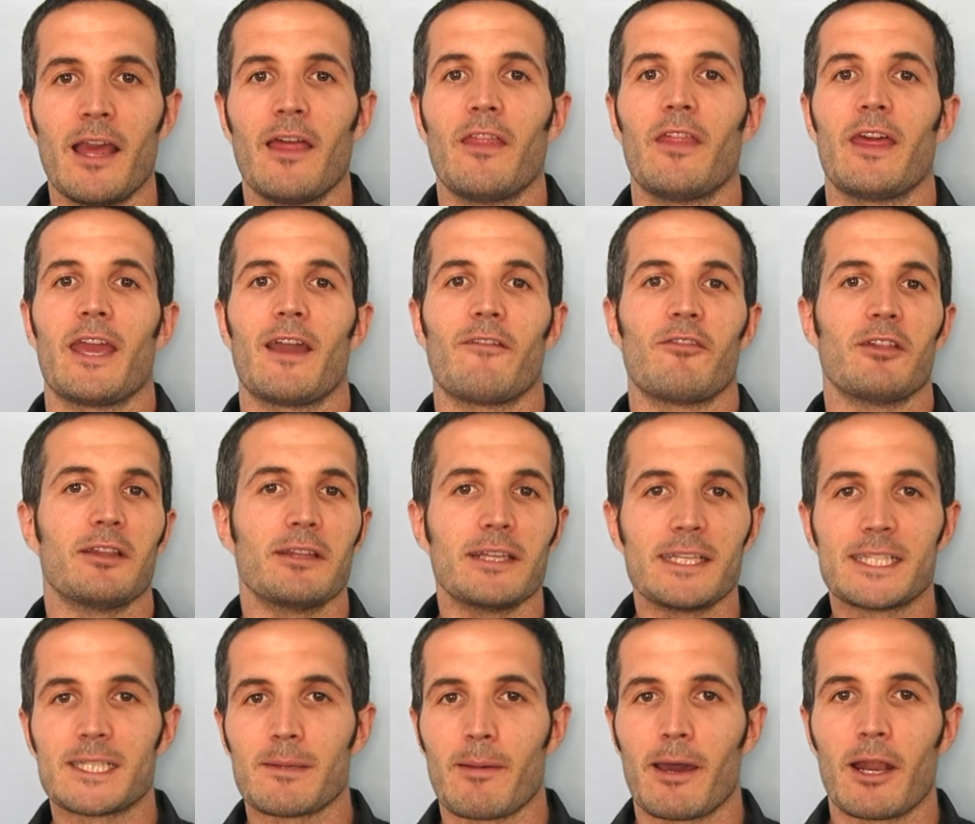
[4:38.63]
They have the
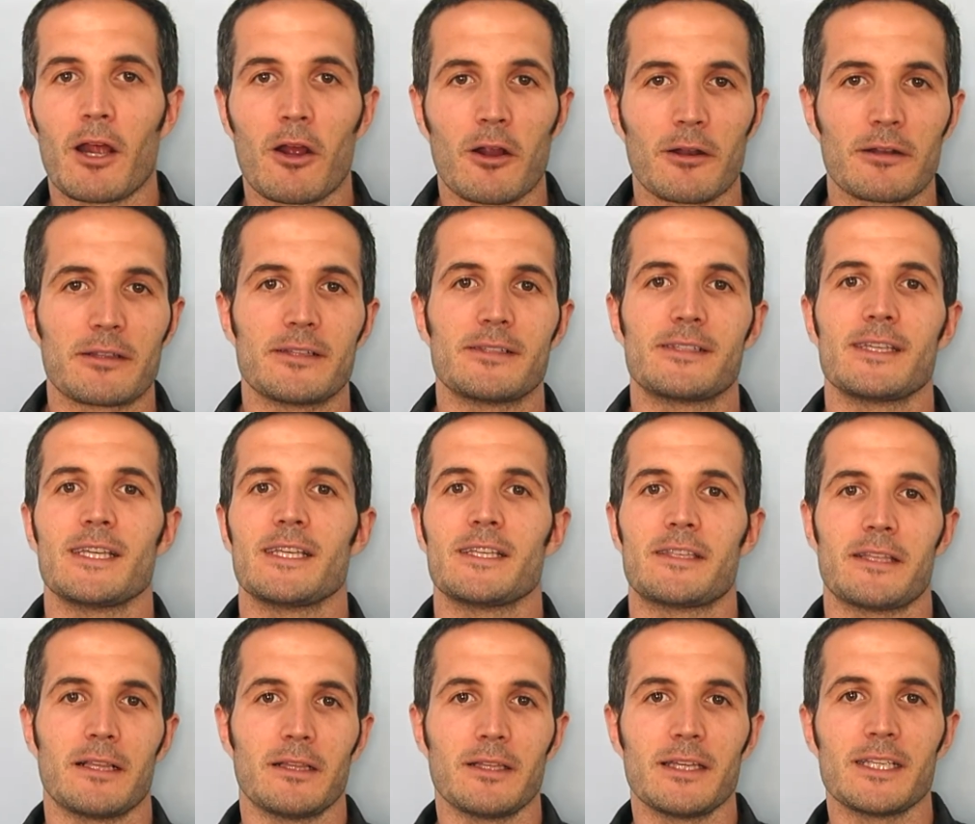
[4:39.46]
least amount of heart
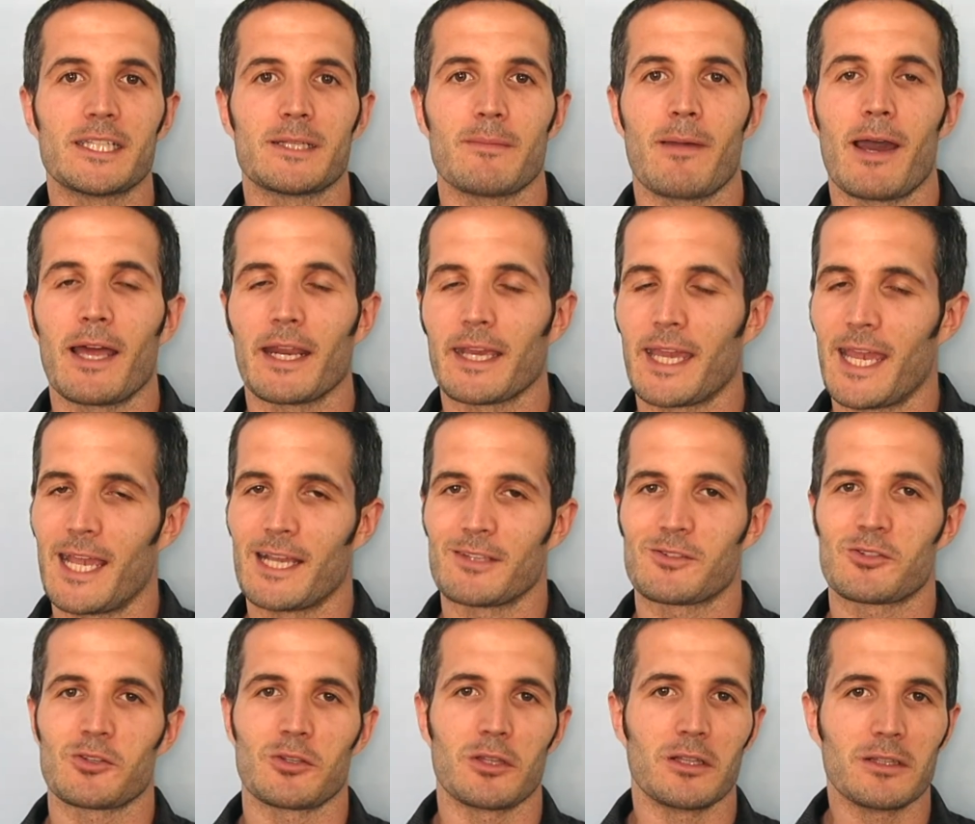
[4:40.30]
disease, the least amount of
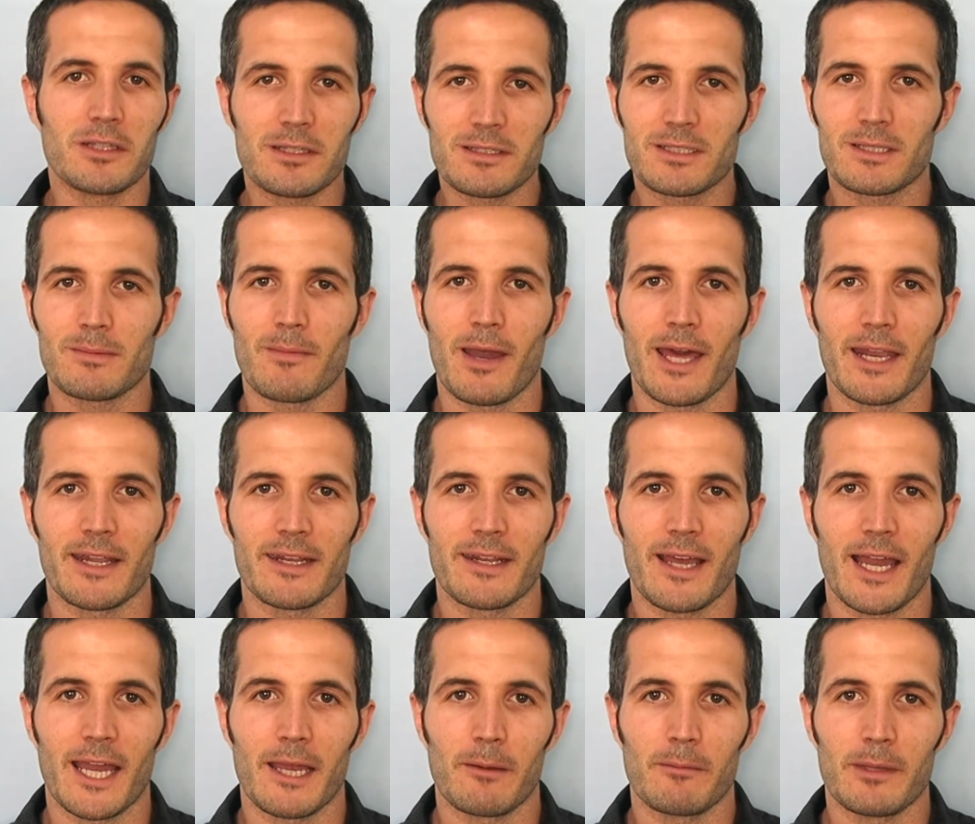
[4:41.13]
cancer, the least amount of
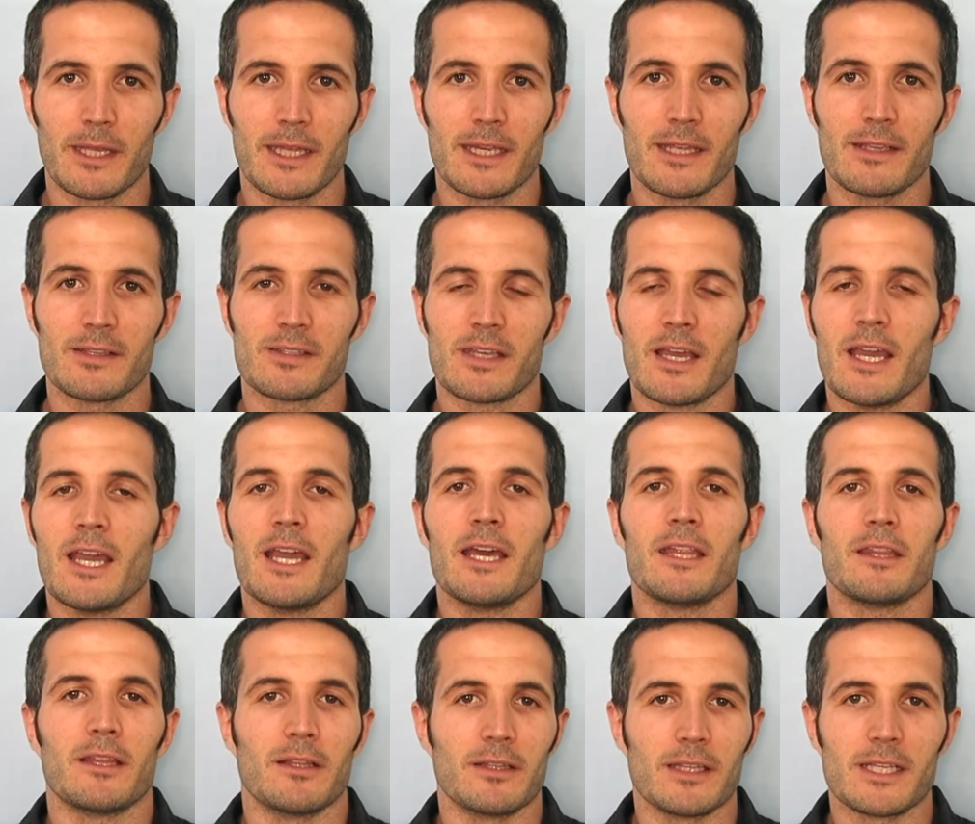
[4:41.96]
diabetes,
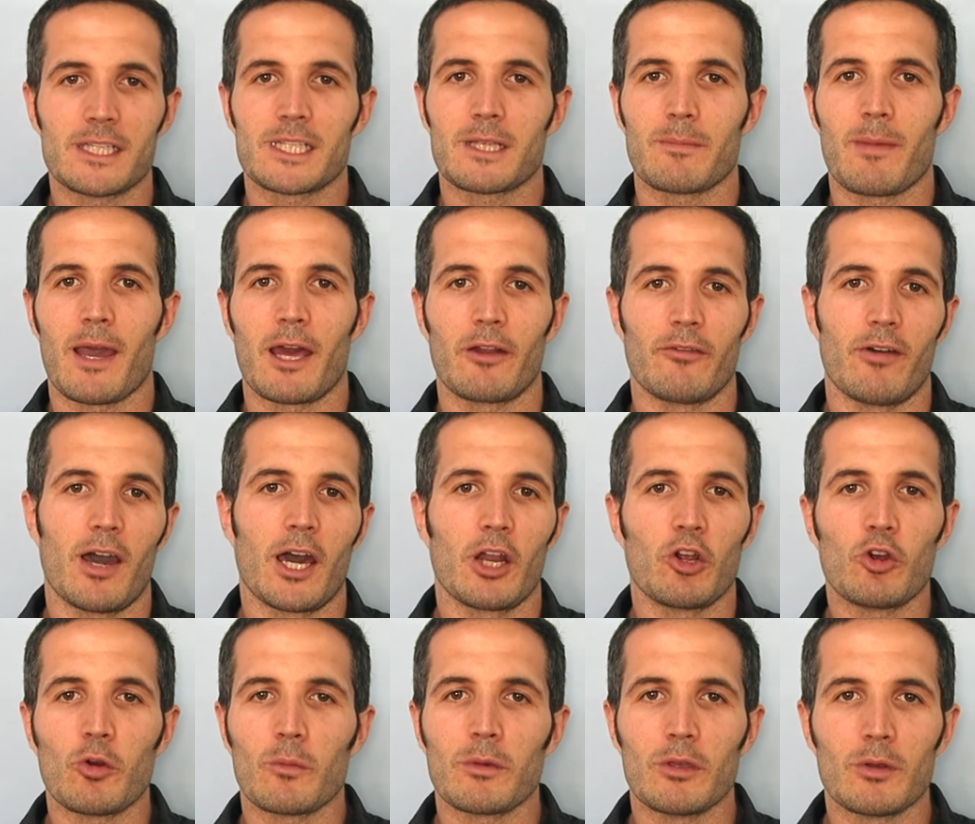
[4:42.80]
the least amount of
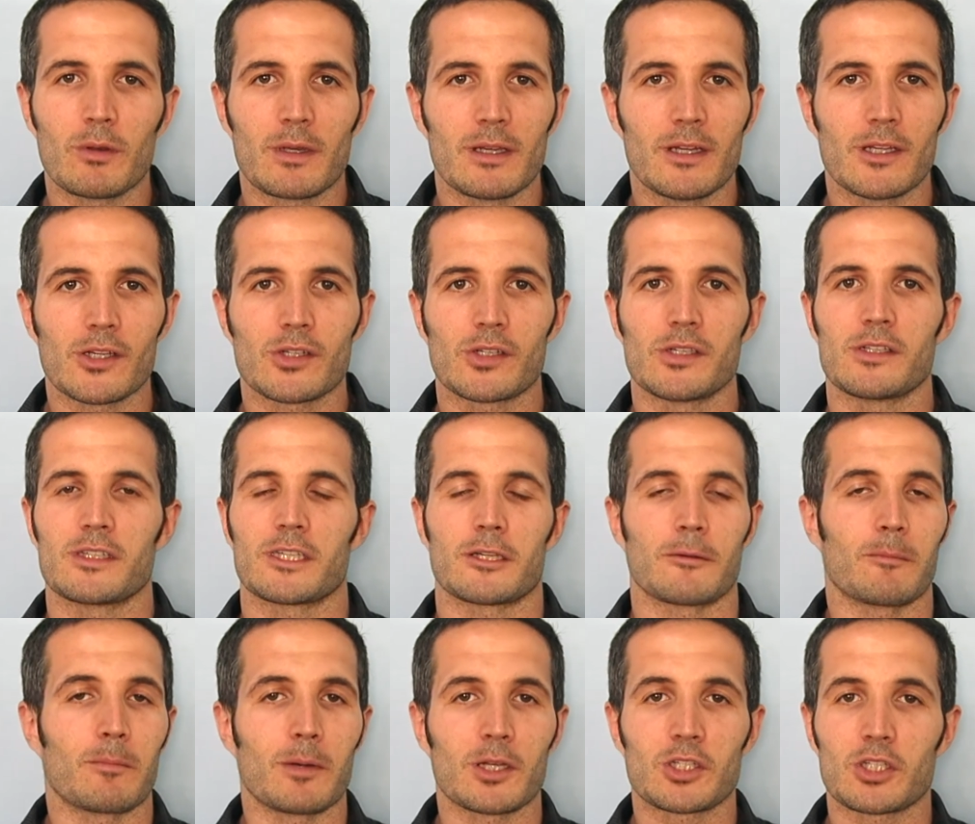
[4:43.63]
autoimmune conditions, and
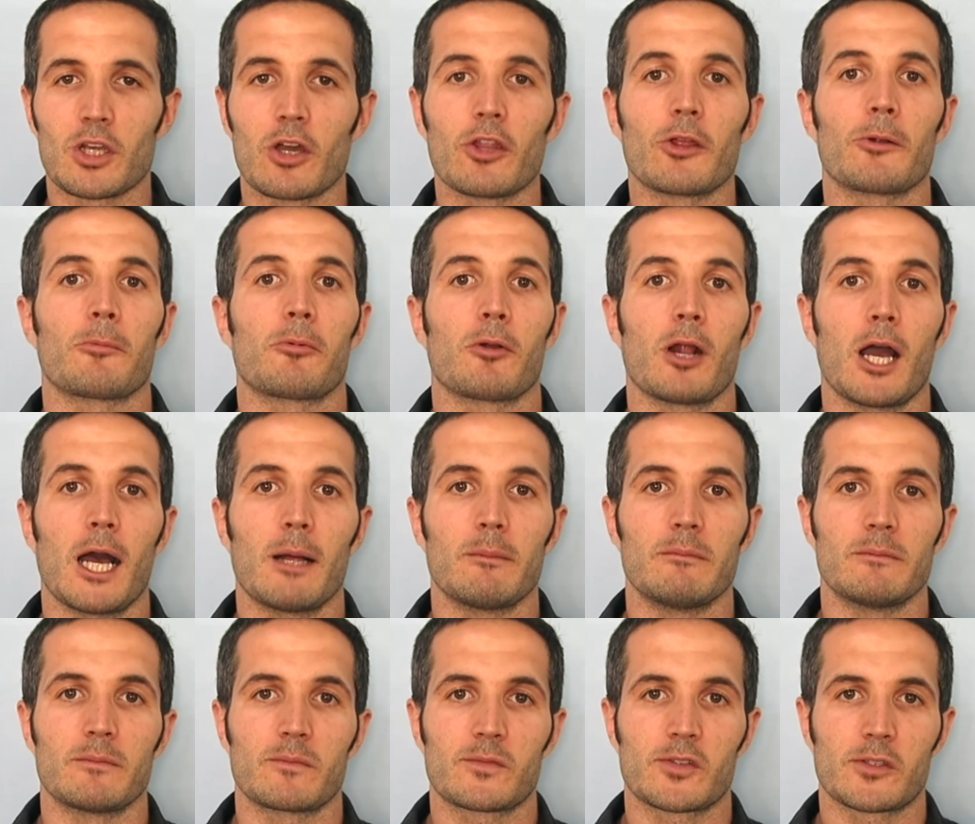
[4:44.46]
a bunch of other
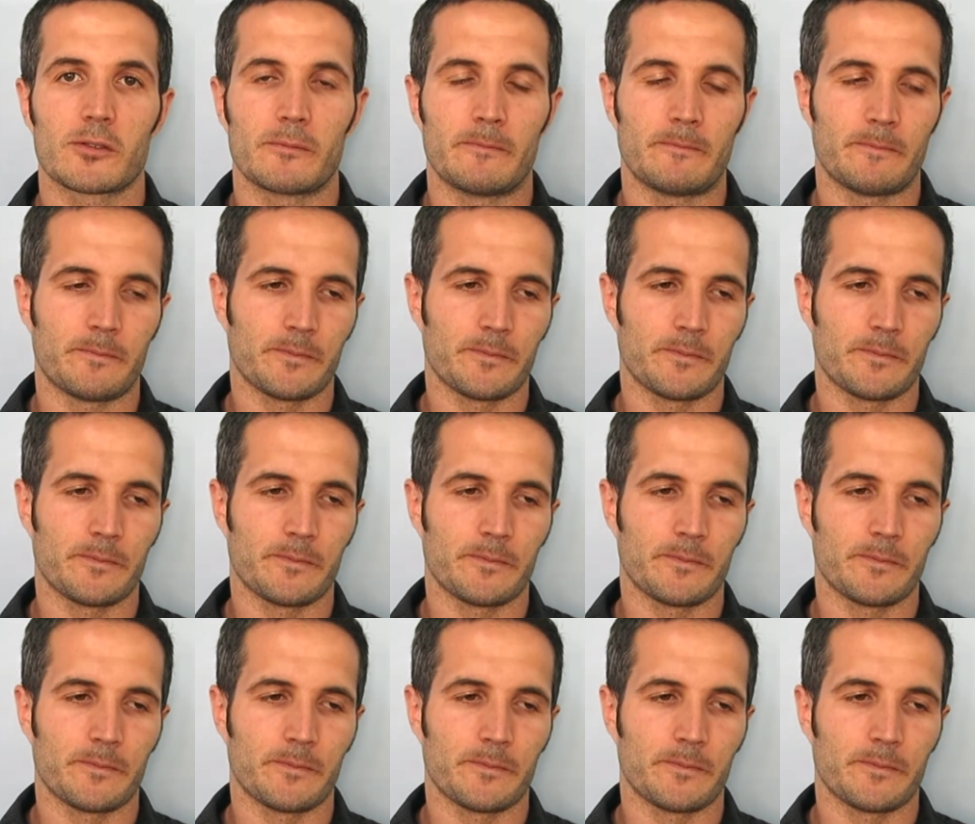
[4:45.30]
problems.